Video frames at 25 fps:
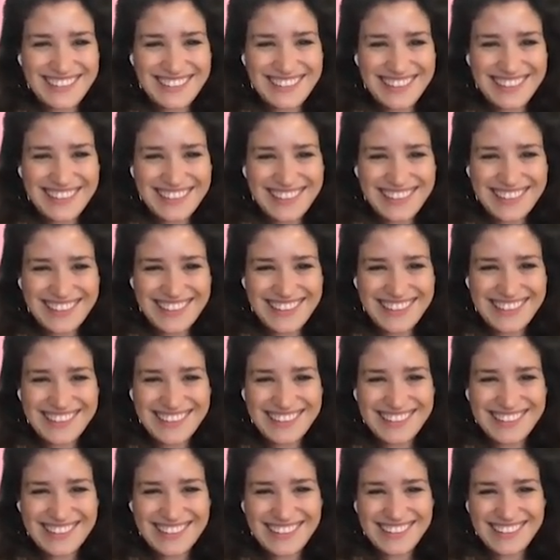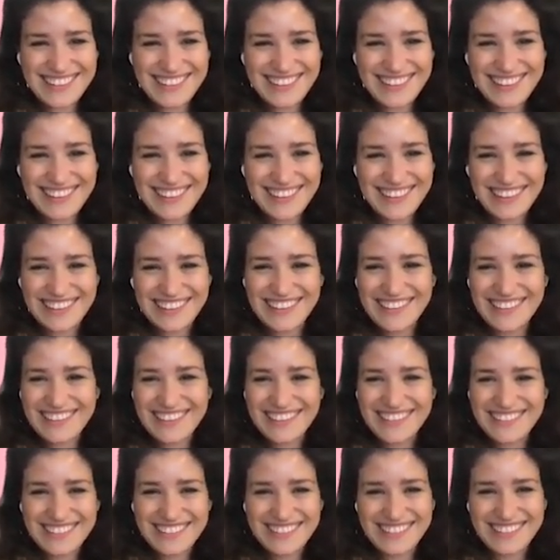
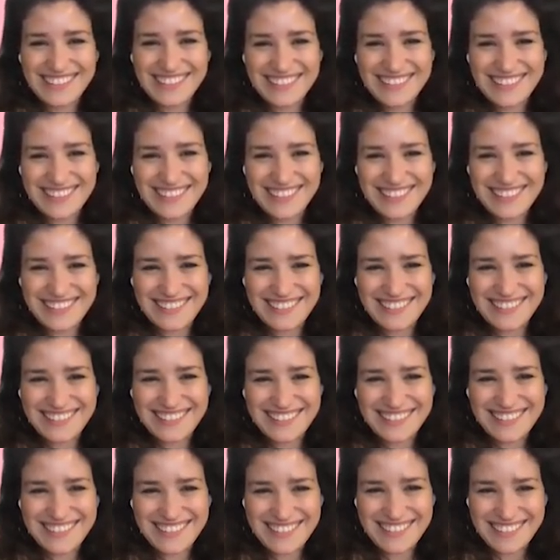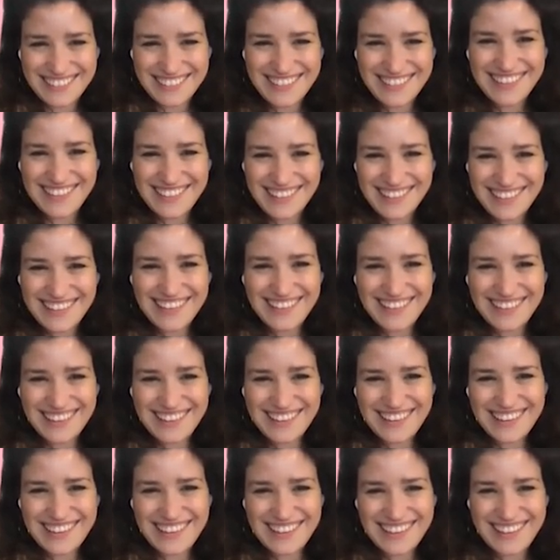
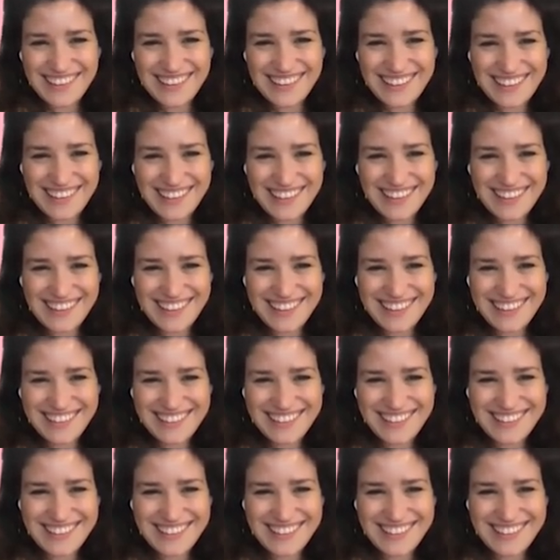(not speaking)